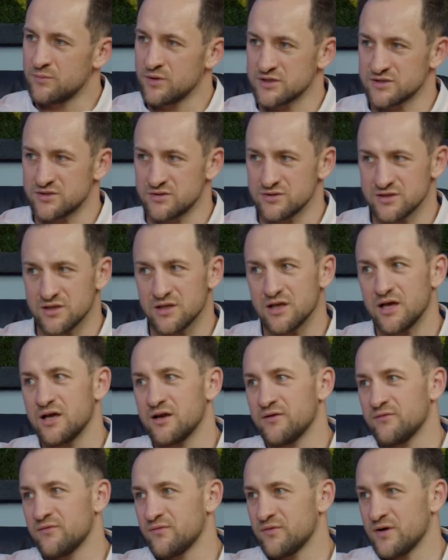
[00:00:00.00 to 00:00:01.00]
because there's a lot
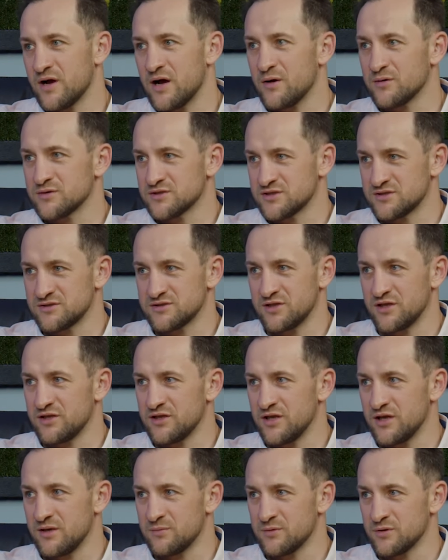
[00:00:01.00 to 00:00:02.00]
of houses in that
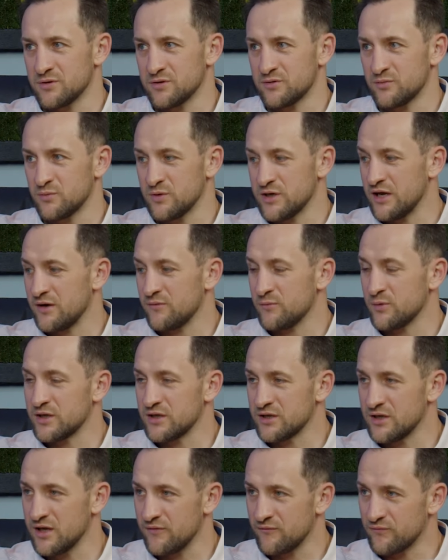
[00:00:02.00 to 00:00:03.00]
neighborhood, we ha- we
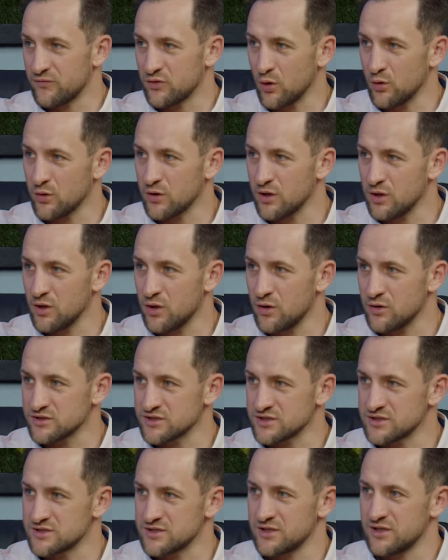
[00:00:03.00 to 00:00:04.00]
can have total
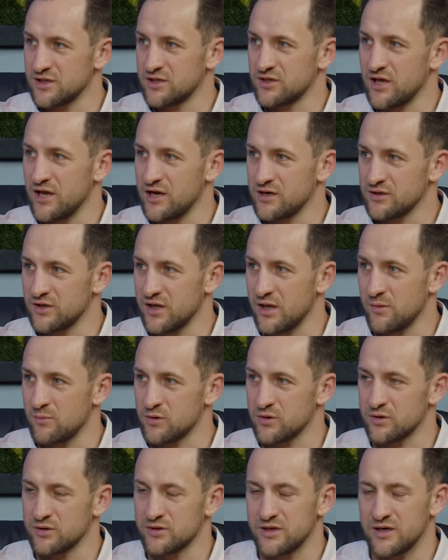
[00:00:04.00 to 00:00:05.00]
losses in an entire
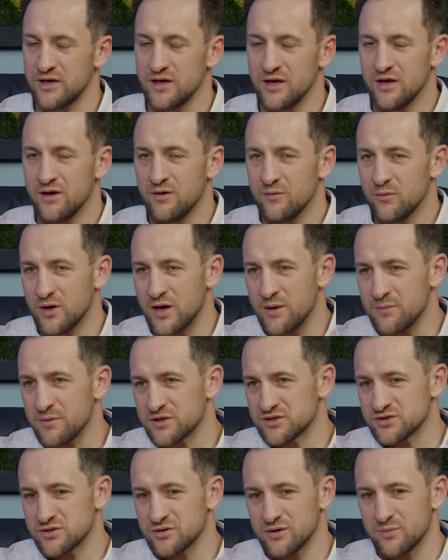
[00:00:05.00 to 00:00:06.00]
neighborhood. There. What I'm
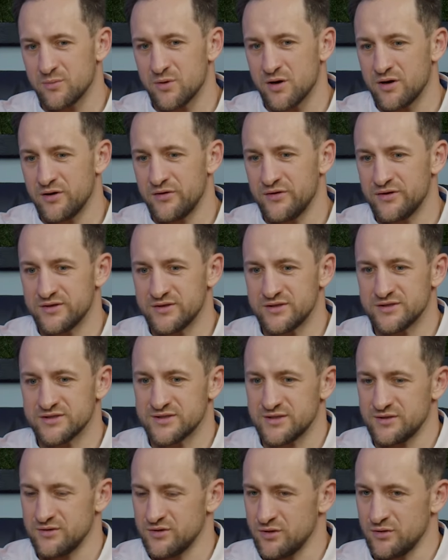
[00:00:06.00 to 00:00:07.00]
concerned about
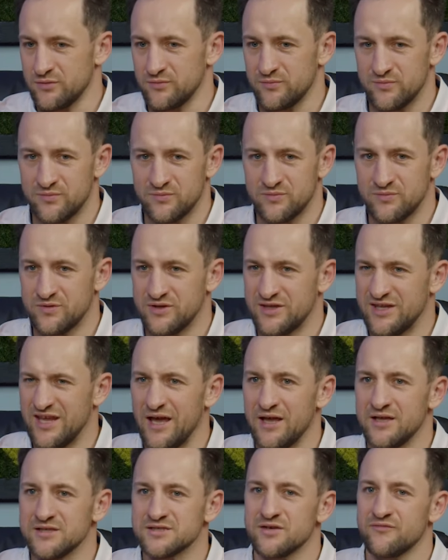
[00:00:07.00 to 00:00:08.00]
is you know
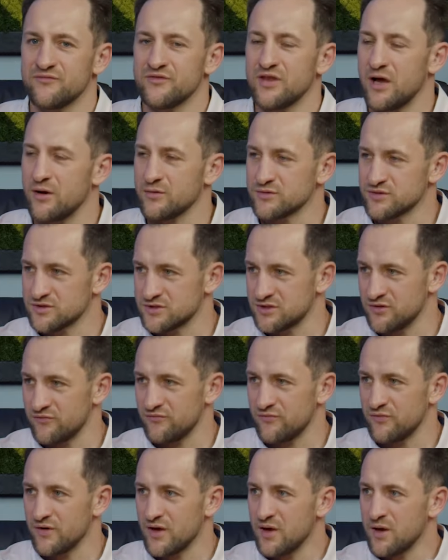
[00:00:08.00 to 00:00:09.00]
tens of thousands
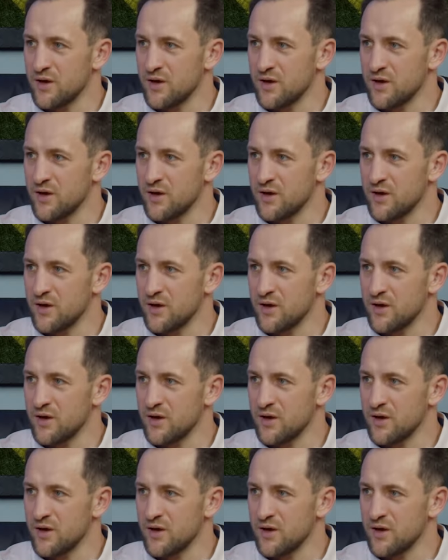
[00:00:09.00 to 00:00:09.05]
of